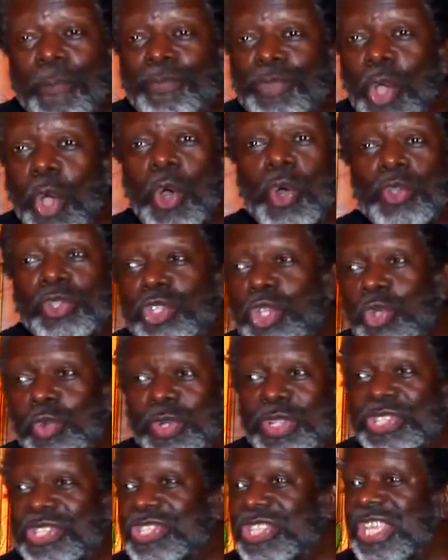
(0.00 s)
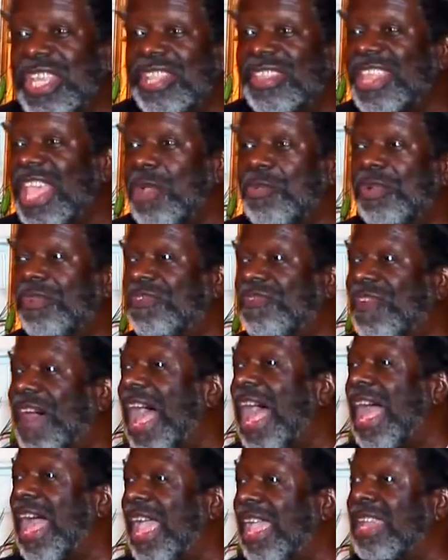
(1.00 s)
Those who will seek, they will
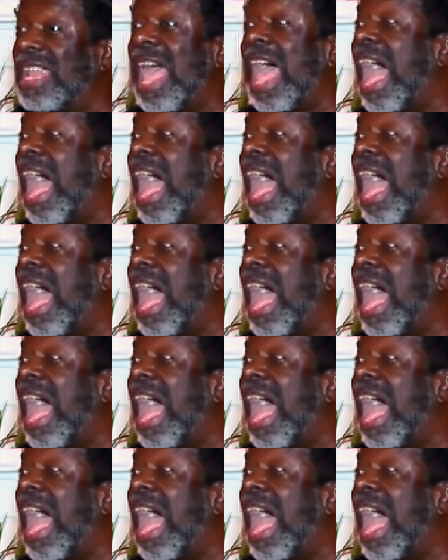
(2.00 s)
find.